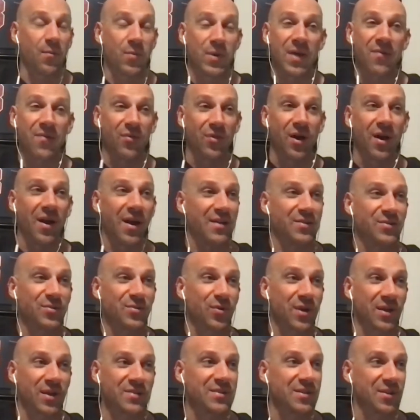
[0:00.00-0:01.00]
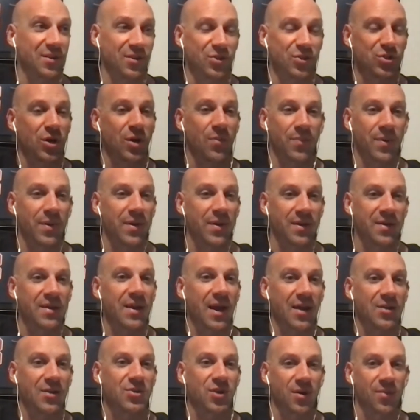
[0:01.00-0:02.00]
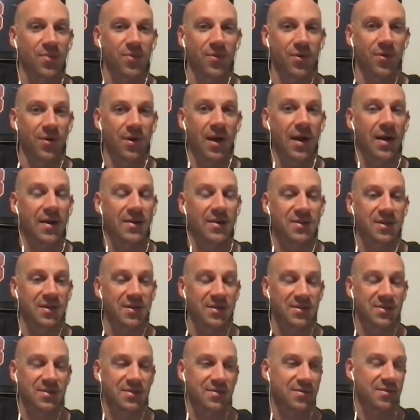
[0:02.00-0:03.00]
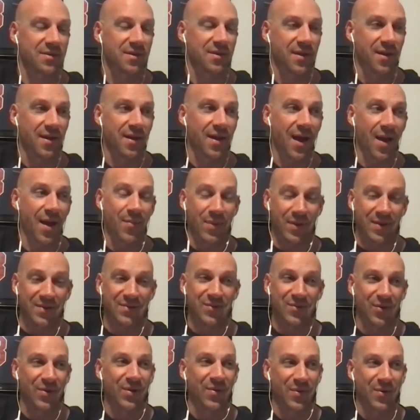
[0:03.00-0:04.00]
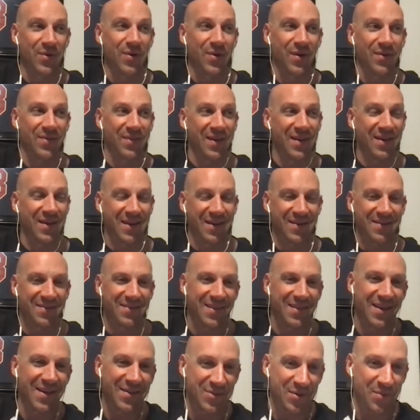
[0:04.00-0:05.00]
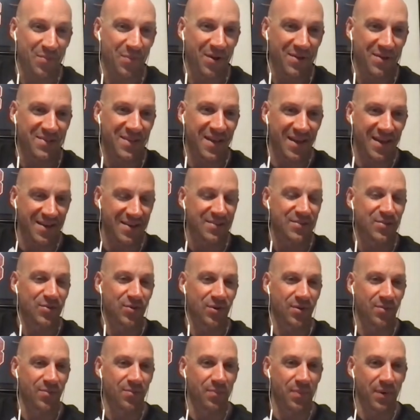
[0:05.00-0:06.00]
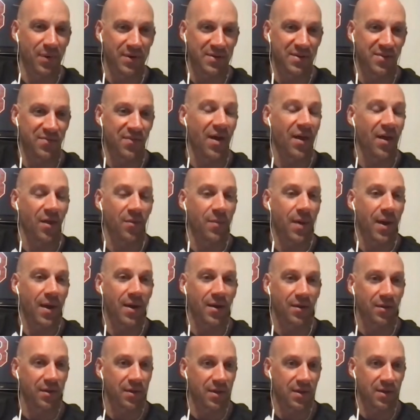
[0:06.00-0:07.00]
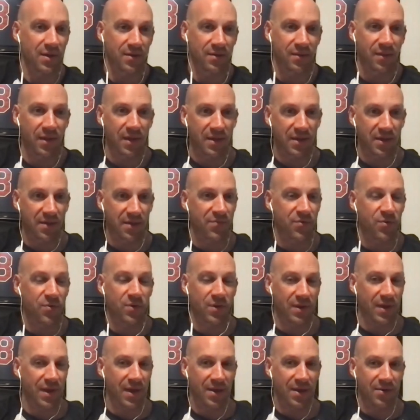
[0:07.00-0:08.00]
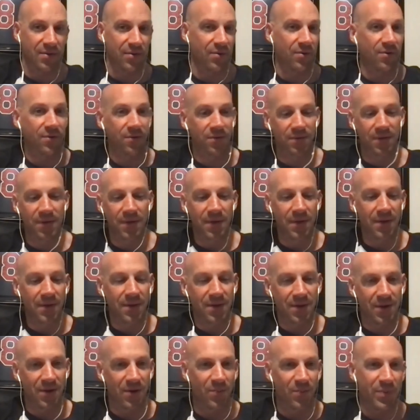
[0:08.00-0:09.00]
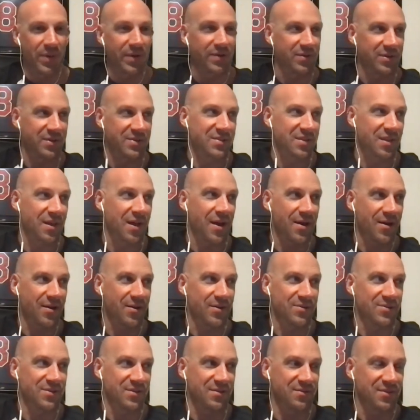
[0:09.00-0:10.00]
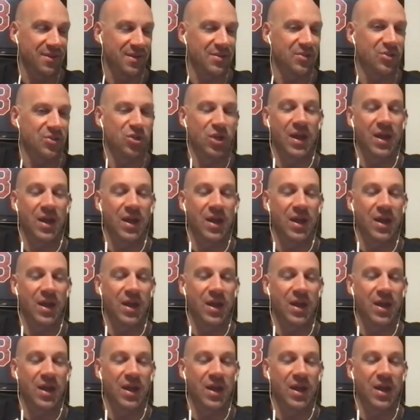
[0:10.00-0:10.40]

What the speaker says: we have a lot of high school kids that'll jump in and catch our pro guys, and I mean, don't get me wrong, they get their butts handed to them, but developmentally, like if you can handle, big league sliders in